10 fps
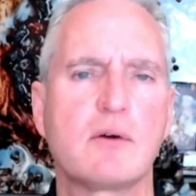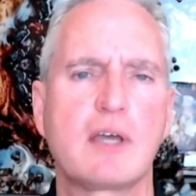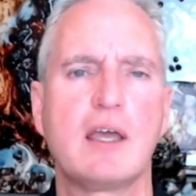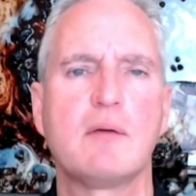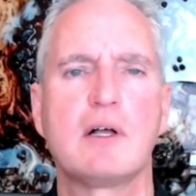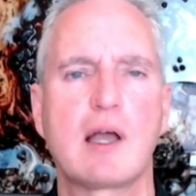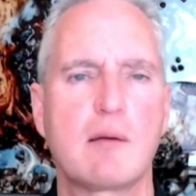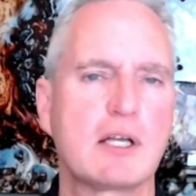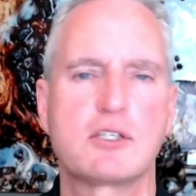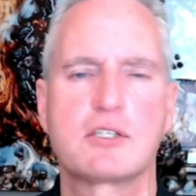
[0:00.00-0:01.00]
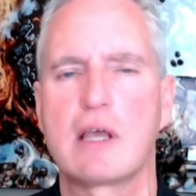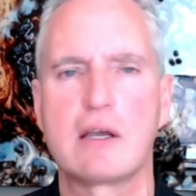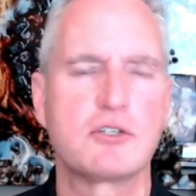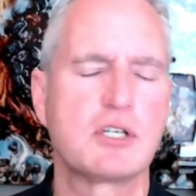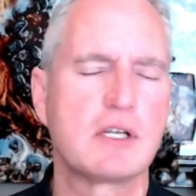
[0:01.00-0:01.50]
okay, well, how much
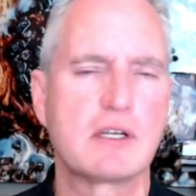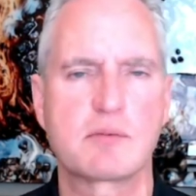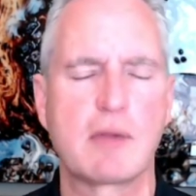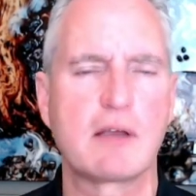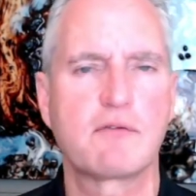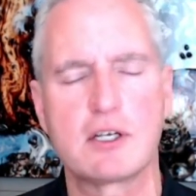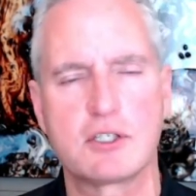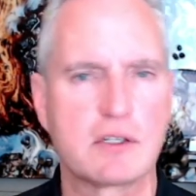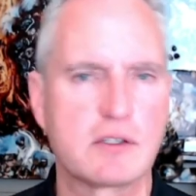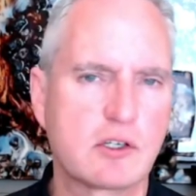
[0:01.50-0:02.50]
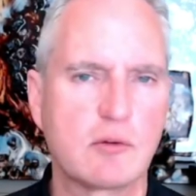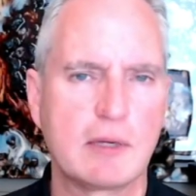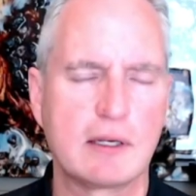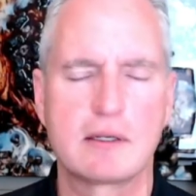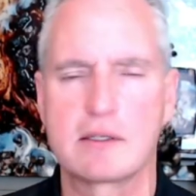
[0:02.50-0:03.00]
energy is my fridge
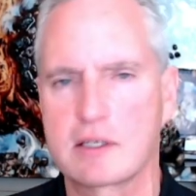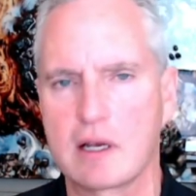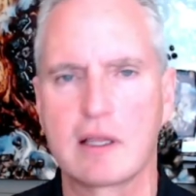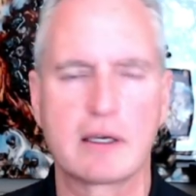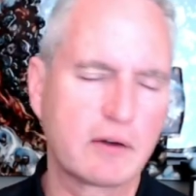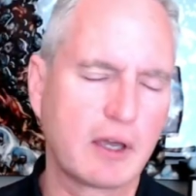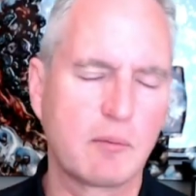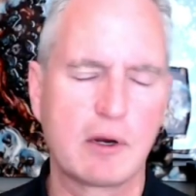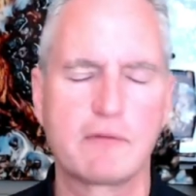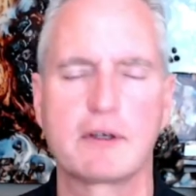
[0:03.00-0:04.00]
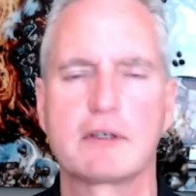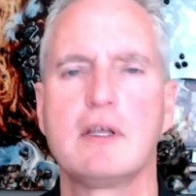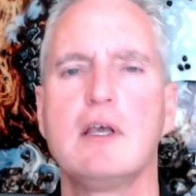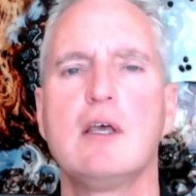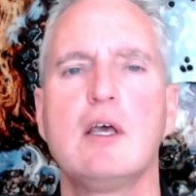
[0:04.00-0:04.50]
consuming? It's kind of like, okay, perfect.
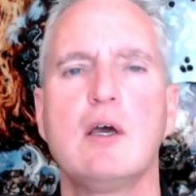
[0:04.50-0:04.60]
